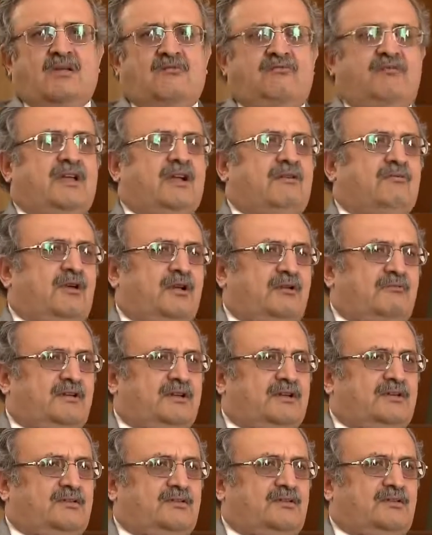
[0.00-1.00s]
We have
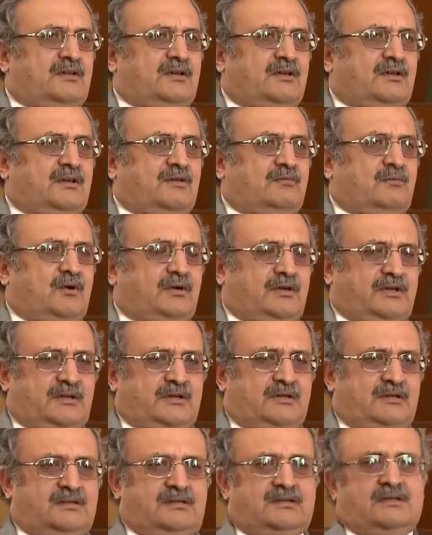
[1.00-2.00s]
always
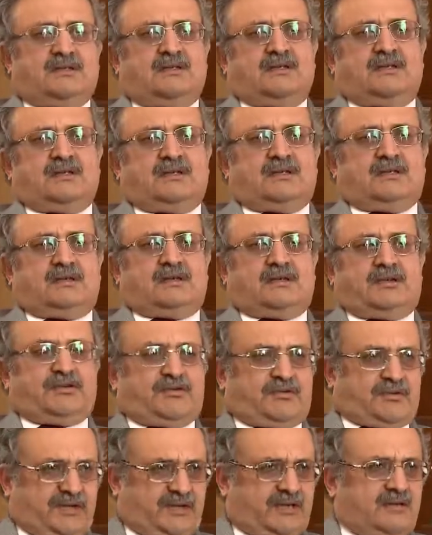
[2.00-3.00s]
wanted
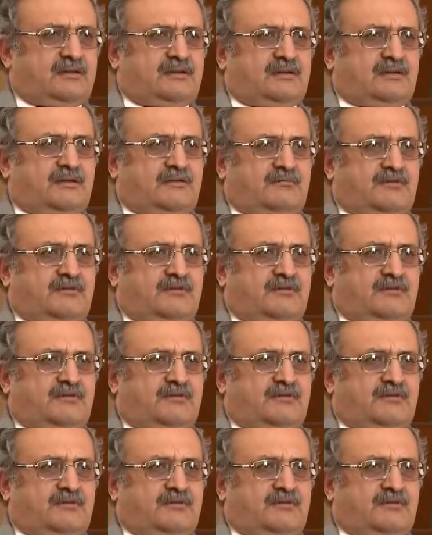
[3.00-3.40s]
restraint.